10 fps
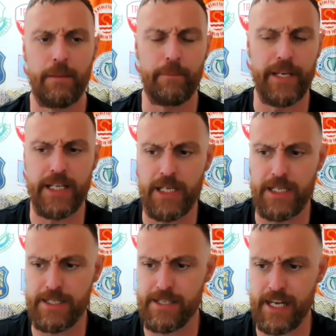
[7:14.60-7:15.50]

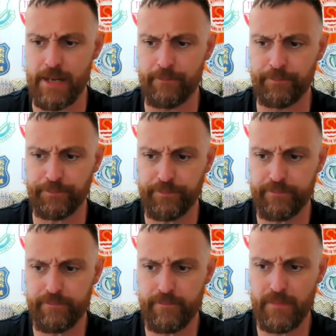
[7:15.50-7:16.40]
because I
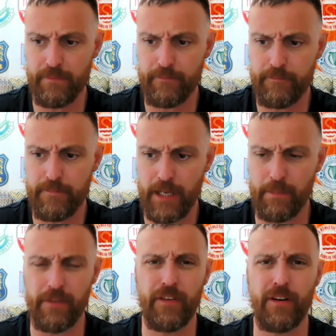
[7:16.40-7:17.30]

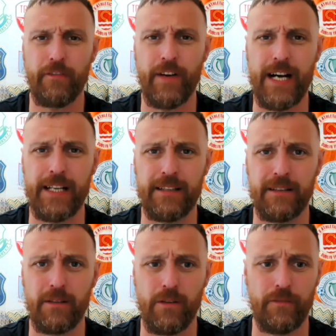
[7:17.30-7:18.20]
mean, if you're a
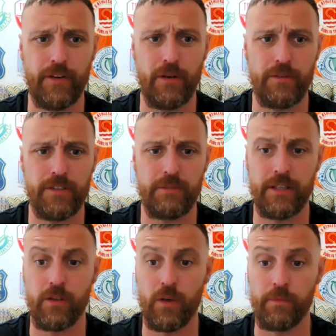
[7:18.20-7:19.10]
fan looking forward to
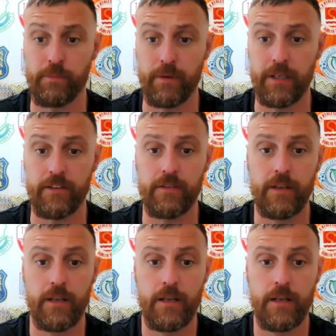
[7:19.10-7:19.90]
win the cup is brilliant,